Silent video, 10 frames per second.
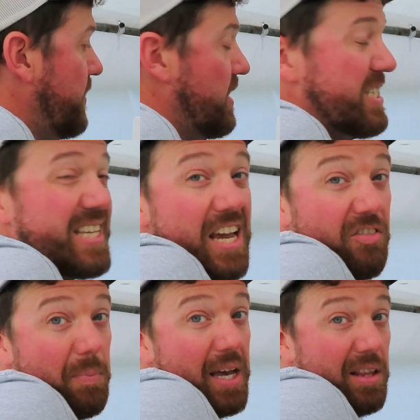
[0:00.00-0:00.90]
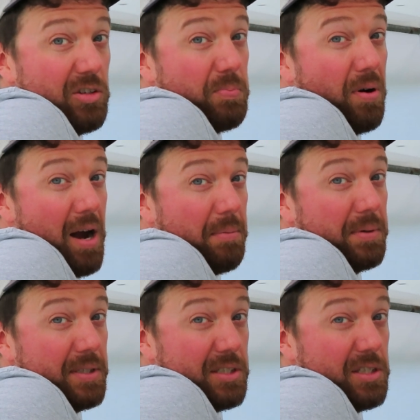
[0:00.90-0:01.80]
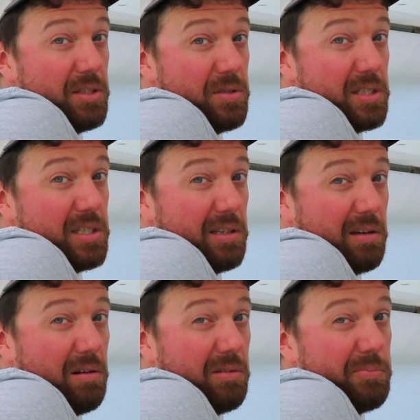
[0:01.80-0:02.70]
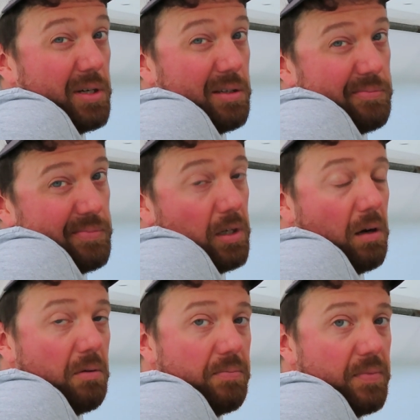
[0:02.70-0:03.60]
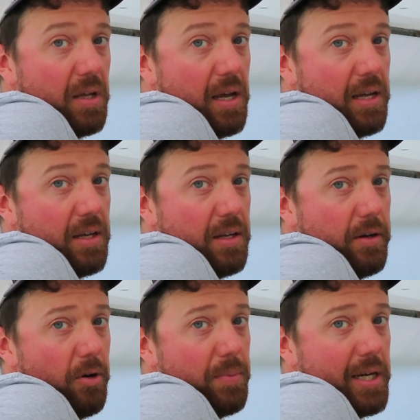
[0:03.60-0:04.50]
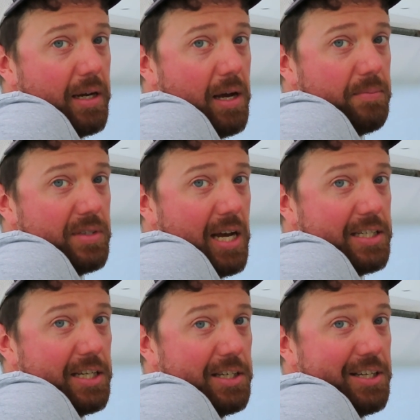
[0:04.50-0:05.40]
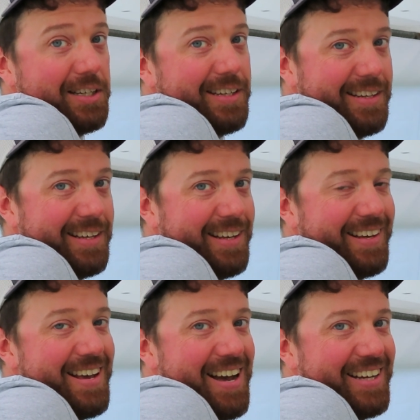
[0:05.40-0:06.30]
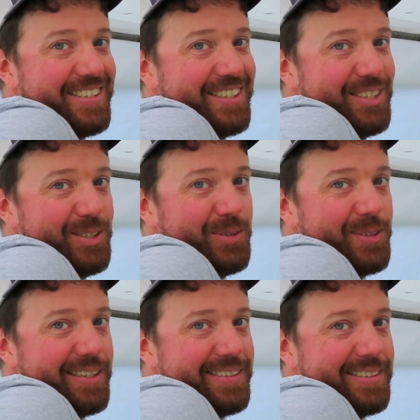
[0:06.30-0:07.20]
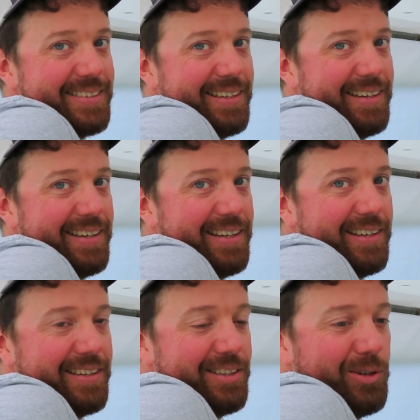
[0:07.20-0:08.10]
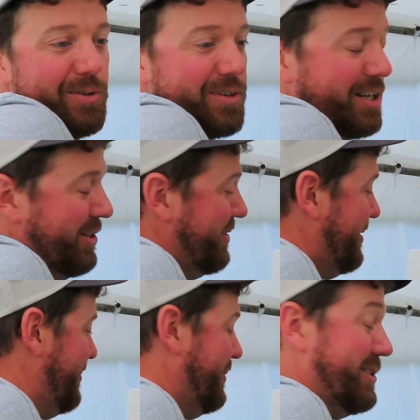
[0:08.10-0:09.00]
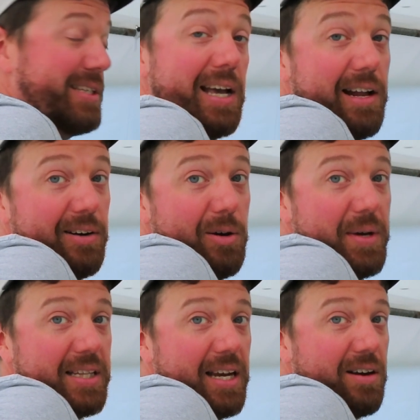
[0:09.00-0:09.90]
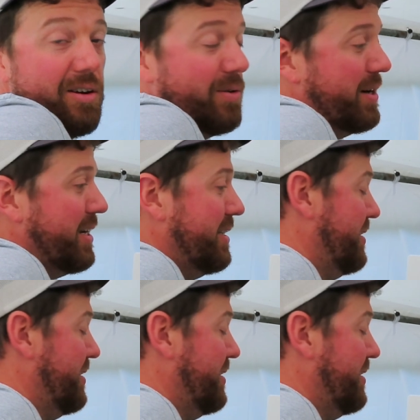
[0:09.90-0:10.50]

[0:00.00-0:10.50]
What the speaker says: The safe bet though is probably just to use a silicone, but you know me, I tend to do things a little overkill, so we'll see. I don't know, I'll make that call when I get